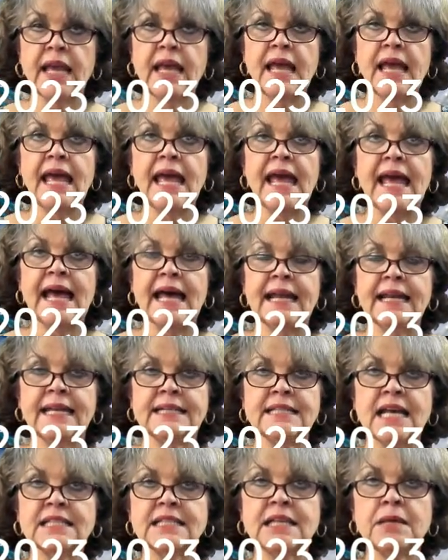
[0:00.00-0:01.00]
And it
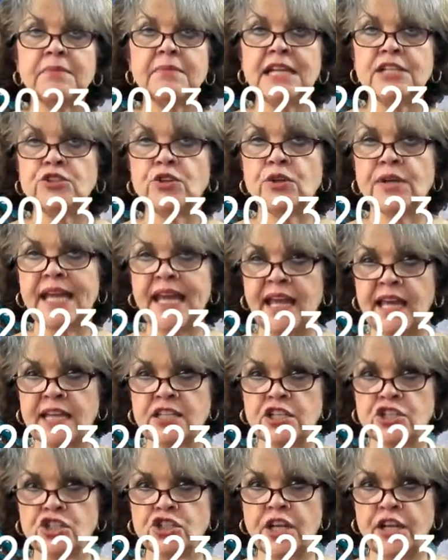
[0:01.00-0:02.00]
doesn't mean you can't
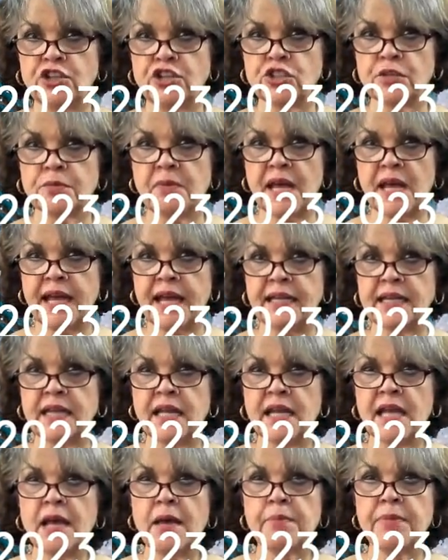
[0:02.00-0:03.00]
change your mind,
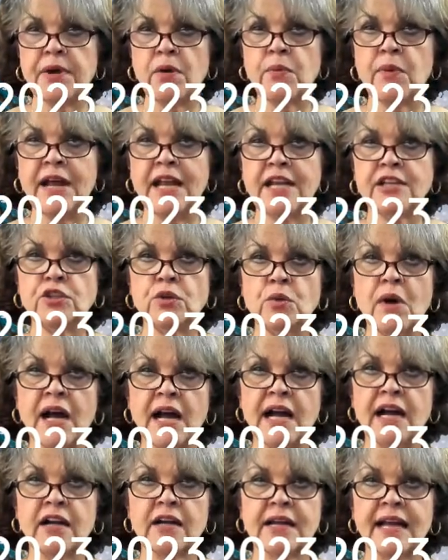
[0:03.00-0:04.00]
but when you
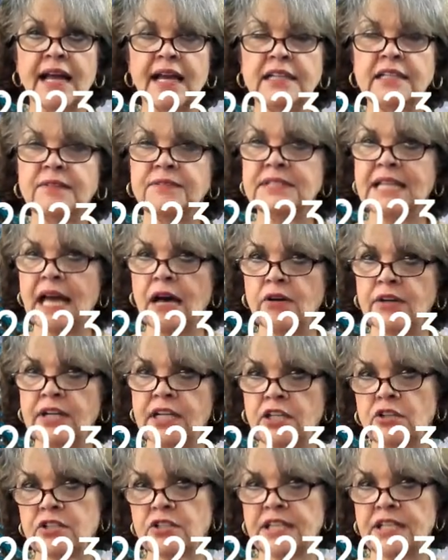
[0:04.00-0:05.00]
are kind of doubting
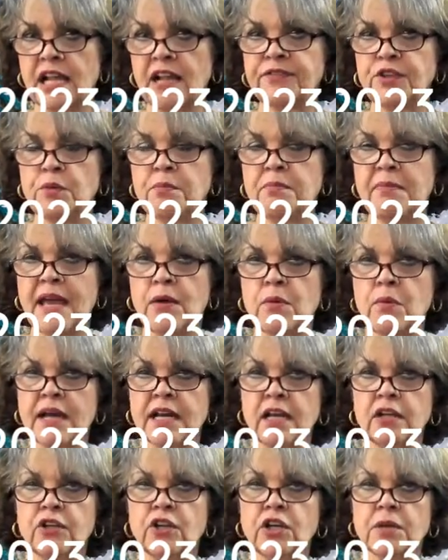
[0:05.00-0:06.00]
yourself, you may want to
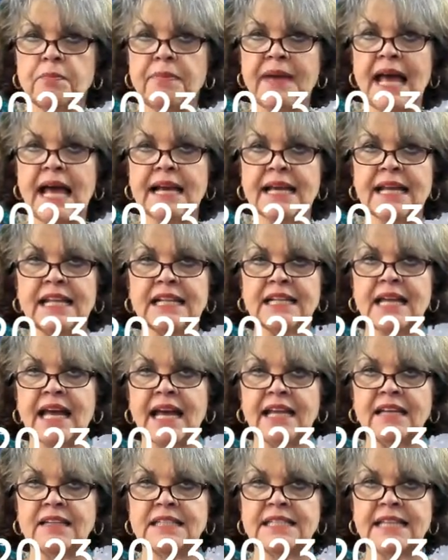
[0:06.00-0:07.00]
look back and
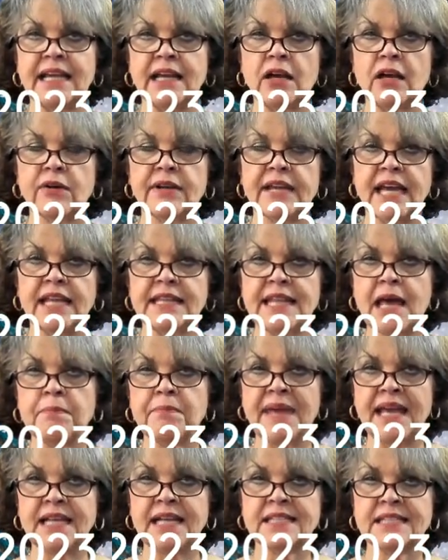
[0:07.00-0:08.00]
kind of say, okay, that
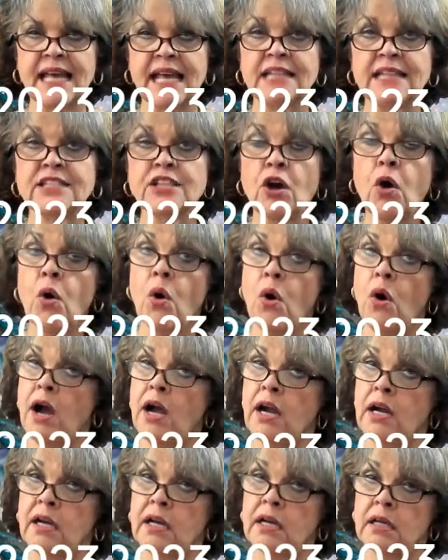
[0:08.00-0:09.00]
makes sense.
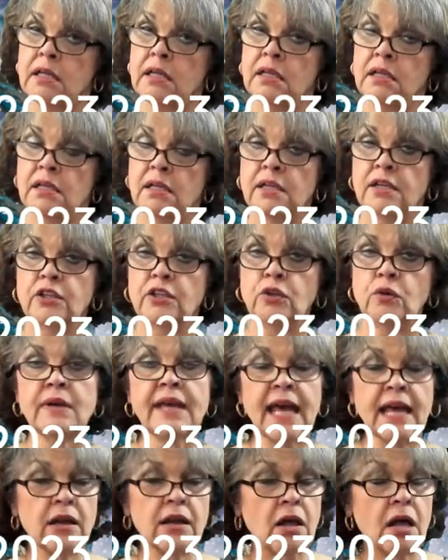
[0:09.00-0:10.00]
Or you
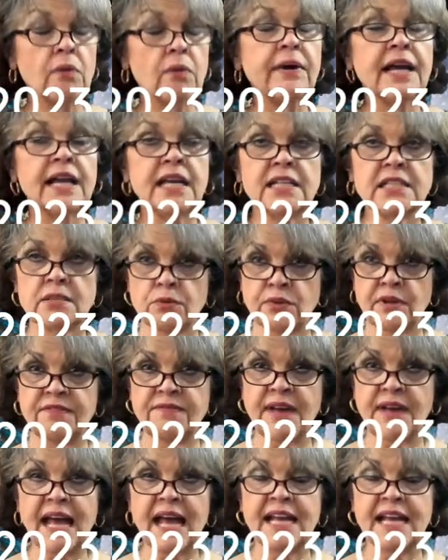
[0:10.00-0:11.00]
can always
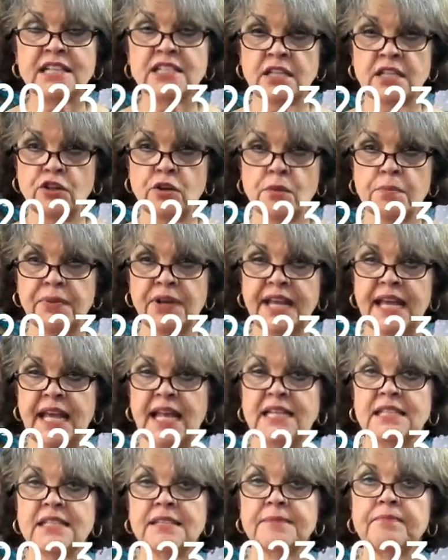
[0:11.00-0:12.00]
revise your
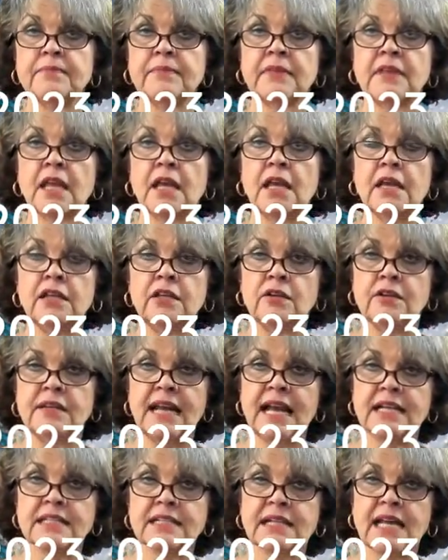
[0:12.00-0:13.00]
plans. Your
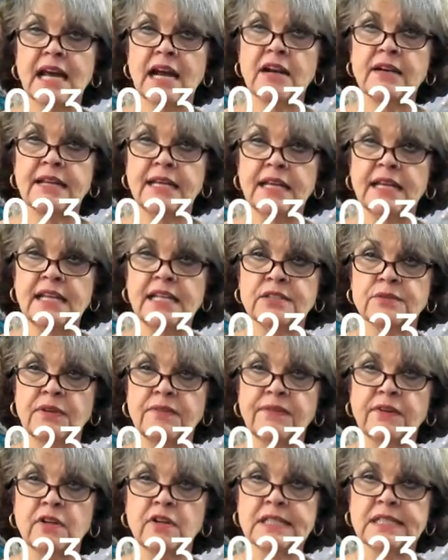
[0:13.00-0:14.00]
next card is
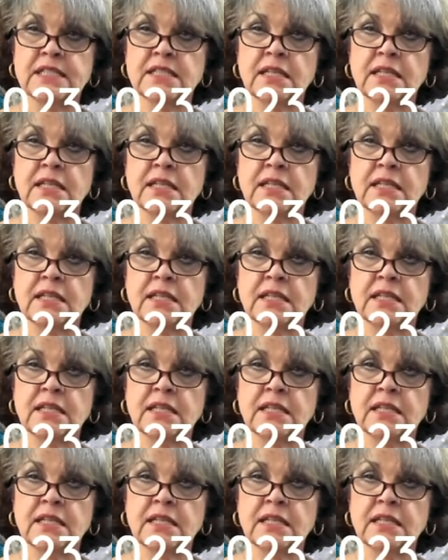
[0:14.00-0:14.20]
reversed,